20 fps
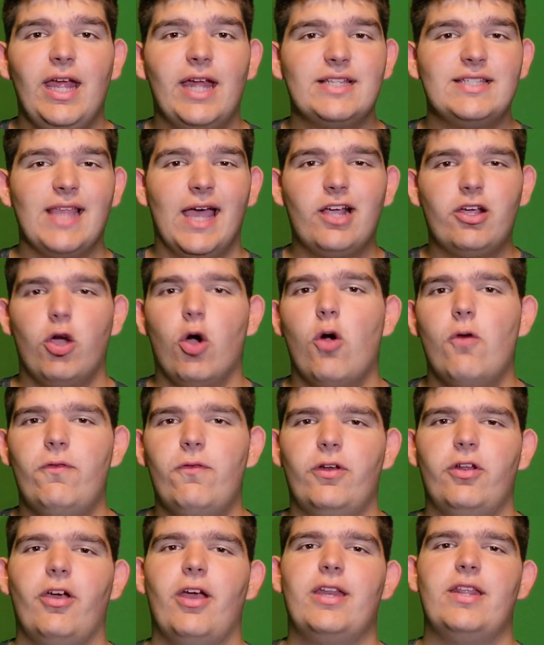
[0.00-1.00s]
It's not
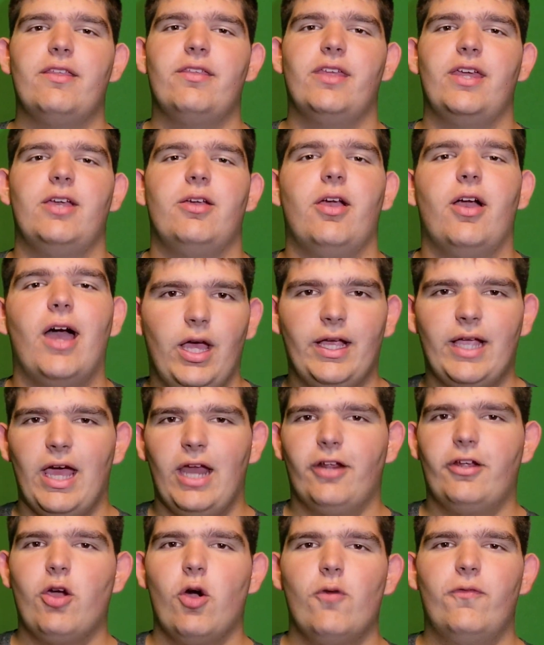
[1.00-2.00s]
COVID or anything. I
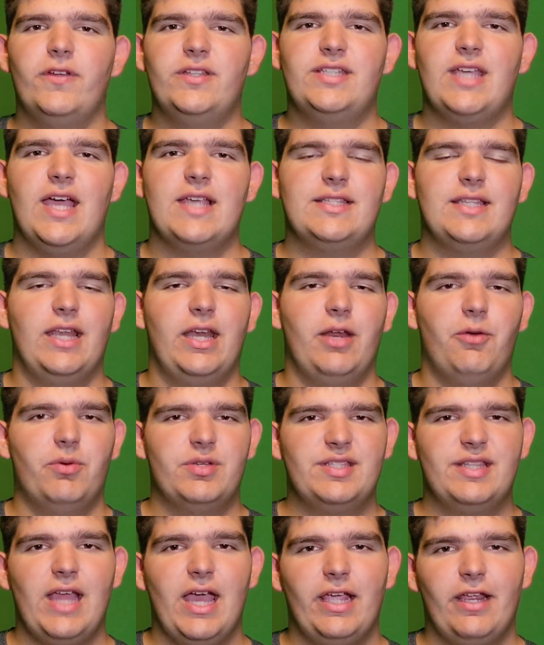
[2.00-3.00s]
got a COVID test and it
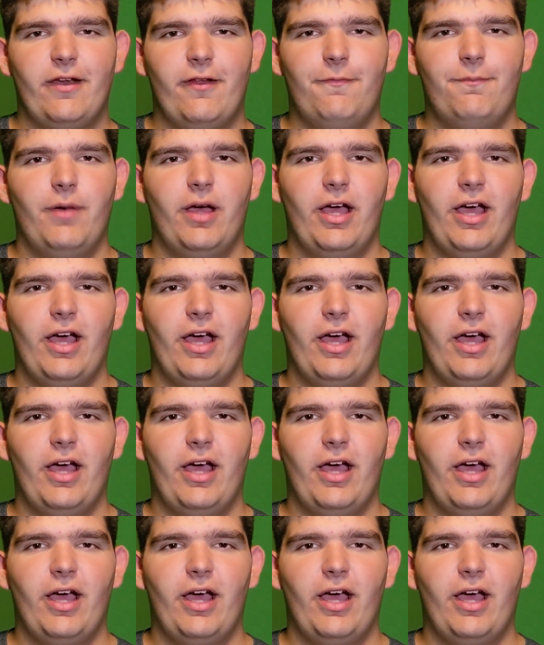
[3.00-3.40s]
was negative,